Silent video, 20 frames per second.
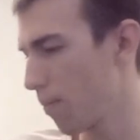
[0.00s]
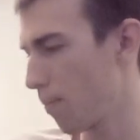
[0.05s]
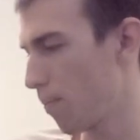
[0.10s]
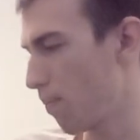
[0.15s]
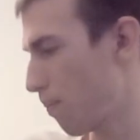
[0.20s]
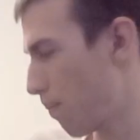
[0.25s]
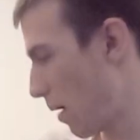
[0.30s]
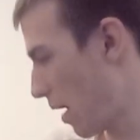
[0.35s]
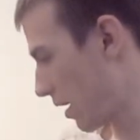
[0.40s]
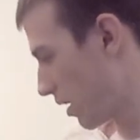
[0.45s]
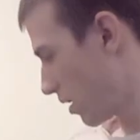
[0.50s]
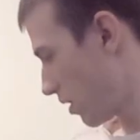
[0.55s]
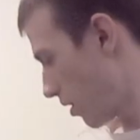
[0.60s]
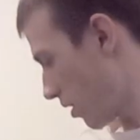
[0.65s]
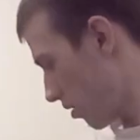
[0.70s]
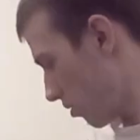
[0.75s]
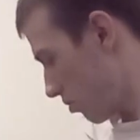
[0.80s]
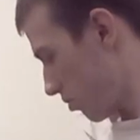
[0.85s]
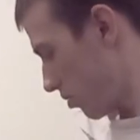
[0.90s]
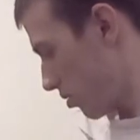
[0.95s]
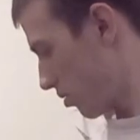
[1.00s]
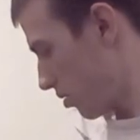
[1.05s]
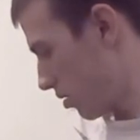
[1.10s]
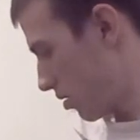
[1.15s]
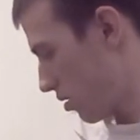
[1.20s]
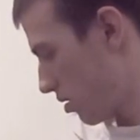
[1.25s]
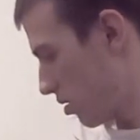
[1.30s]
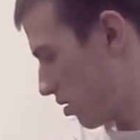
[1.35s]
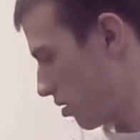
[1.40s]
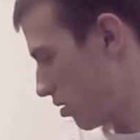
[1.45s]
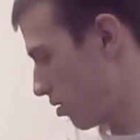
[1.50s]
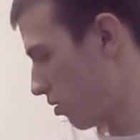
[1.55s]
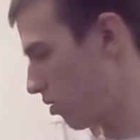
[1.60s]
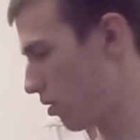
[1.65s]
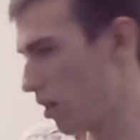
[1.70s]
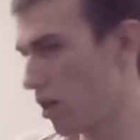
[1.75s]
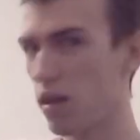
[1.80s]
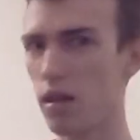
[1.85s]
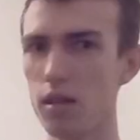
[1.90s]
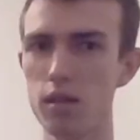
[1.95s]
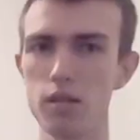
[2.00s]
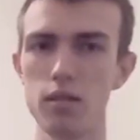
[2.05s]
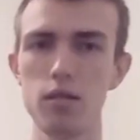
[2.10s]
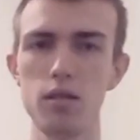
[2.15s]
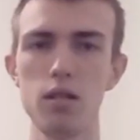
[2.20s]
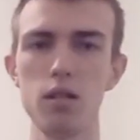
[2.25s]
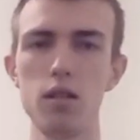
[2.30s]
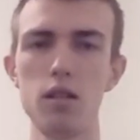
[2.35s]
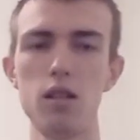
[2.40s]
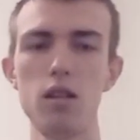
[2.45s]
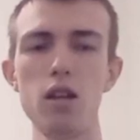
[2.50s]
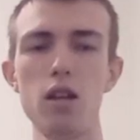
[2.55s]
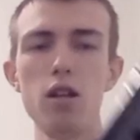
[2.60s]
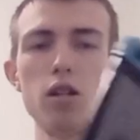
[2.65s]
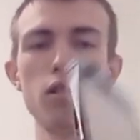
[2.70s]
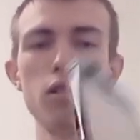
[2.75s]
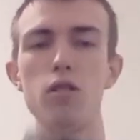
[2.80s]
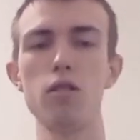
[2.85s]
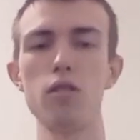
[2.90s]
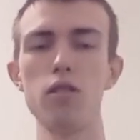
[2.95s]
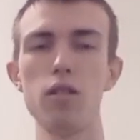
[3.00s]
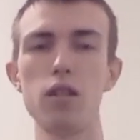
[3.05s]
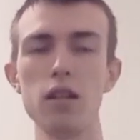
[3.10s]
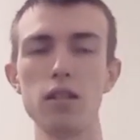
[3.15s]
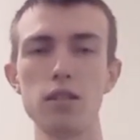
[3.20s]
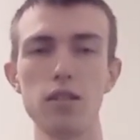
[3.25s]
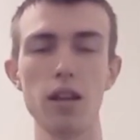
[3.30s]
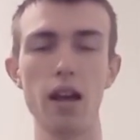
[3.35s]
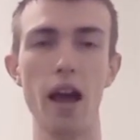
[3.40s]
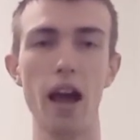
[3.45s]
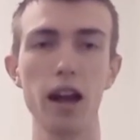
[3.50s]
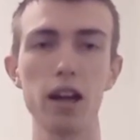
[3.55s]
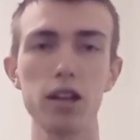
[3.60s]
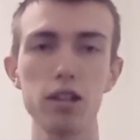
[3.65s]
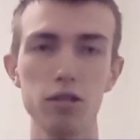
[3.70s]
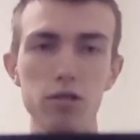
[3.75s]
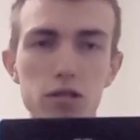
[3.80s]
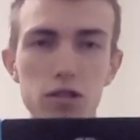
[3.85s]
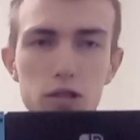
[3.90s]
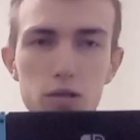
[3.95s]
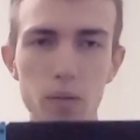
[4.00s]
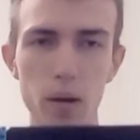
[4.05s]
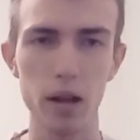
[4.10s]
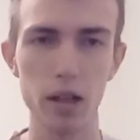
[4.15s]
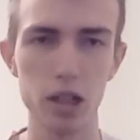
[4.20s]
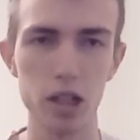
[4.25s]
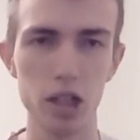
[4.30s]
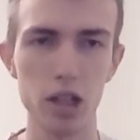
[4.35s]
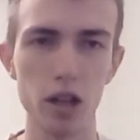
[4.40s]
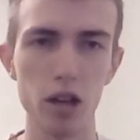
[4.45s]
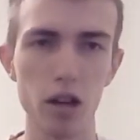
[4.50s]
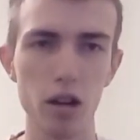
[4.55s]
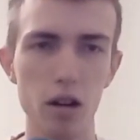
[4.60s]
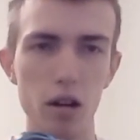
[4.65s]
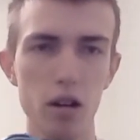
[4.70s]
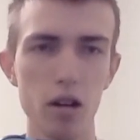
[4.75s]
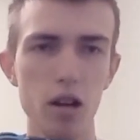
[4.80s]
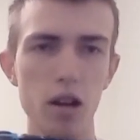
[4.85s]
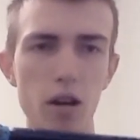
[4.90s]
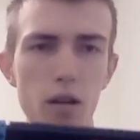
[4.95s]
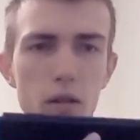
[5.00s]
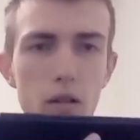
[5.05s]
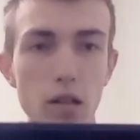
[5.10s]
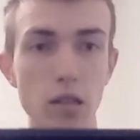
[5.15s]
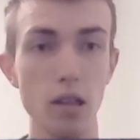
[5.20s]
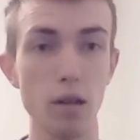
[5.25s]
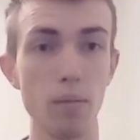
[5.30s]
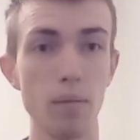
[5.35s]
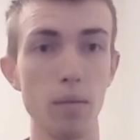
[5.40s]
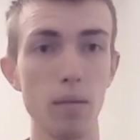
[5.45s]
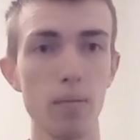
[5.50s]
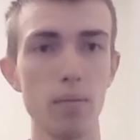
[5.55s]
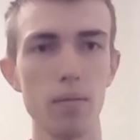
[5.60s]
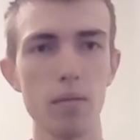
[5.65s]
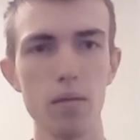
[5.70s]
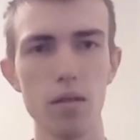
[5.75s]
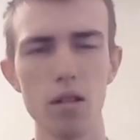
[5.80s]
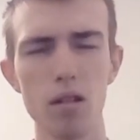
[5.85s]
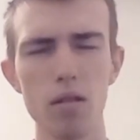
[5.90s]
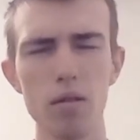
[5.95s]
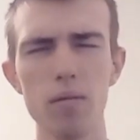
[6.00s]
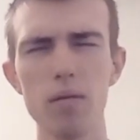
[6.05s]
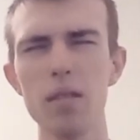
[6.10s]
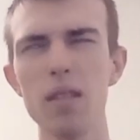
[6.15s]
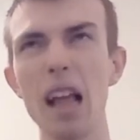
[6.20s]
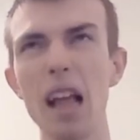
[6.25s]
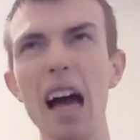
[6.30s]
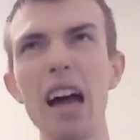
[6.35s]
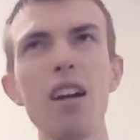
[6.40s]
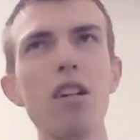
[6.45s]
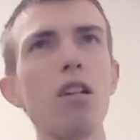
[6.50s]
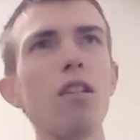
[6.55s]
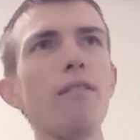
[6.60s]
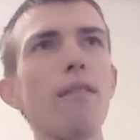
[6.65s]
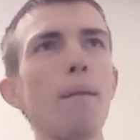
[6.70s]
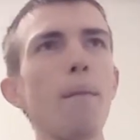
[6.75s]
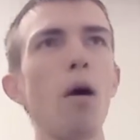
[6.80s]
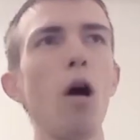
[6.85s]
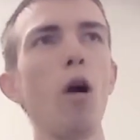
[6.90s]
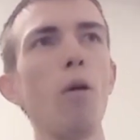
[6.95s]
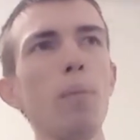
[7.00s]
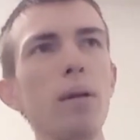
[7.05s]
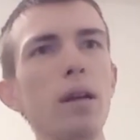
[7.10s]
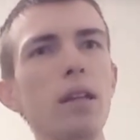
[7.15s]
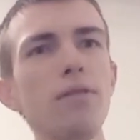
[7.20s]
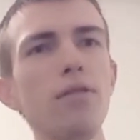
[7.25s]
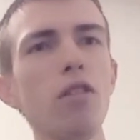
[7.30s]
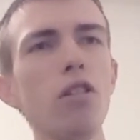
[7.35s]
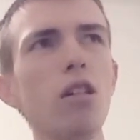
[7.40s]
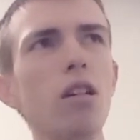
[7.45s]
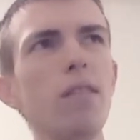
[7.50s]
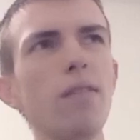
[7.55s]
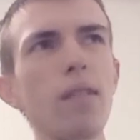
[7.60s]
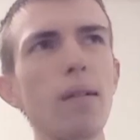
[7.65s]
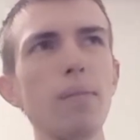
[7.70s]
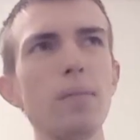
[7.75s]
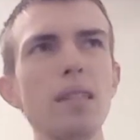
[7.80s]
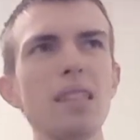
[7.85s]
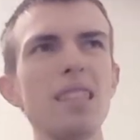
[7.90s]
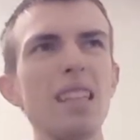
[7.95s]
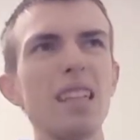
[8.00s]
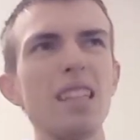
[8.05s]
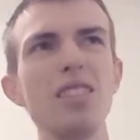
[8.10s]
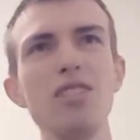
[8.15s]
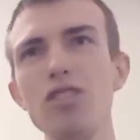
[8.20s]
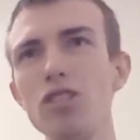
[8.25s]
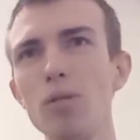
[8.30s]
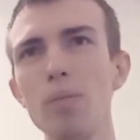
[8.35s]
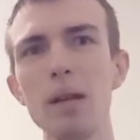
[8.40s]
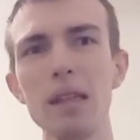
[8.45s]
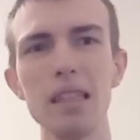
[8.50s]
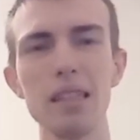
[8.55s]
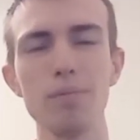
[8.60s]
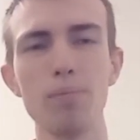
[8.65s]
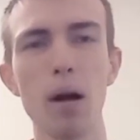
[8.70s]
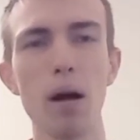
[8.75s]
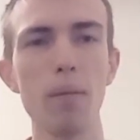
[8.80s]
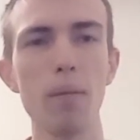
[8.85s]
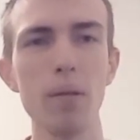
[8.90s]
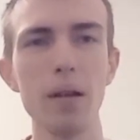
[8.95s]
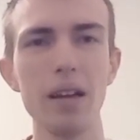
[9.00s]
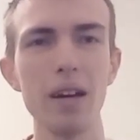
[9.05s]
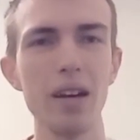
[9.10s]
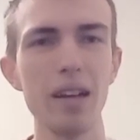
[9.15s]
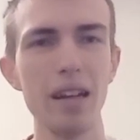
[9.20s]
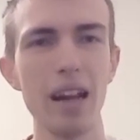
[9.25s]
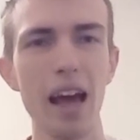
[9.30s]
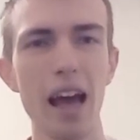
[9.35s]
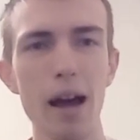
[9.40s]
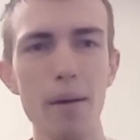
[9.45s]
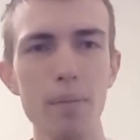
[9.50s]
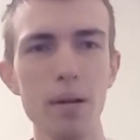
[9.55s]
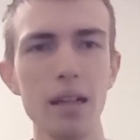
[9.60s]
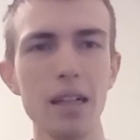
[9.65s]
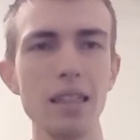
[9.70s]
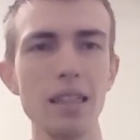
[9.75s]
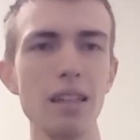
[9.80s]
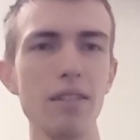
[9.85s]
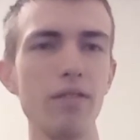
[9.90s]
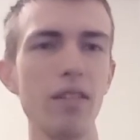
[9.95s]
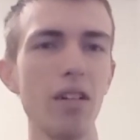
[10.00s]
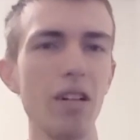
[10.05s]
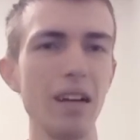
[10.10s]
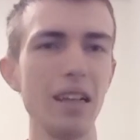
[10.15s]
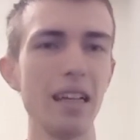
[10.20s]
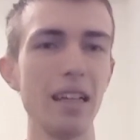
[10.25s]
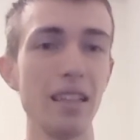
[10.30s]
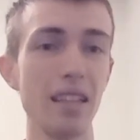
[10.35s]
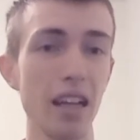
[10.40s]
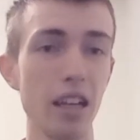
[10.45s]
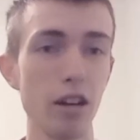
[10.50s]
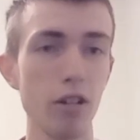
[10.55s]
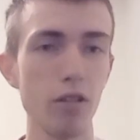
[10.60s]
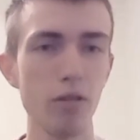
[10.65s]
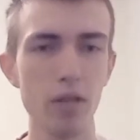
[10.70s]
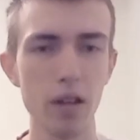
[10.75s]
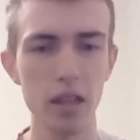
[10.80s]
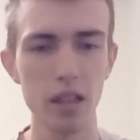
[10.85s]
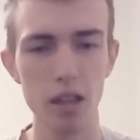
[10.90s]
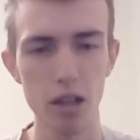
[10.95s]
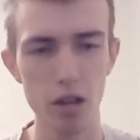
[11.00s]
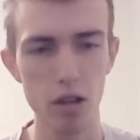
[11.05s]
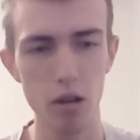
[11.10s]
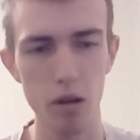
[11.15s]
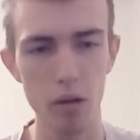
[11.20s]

Back to this. So this here, this actual Switch here, which I don't know if I'm hoping for, if I'm just assuming it's probably going to happen. It's a very Nintendo thing to do.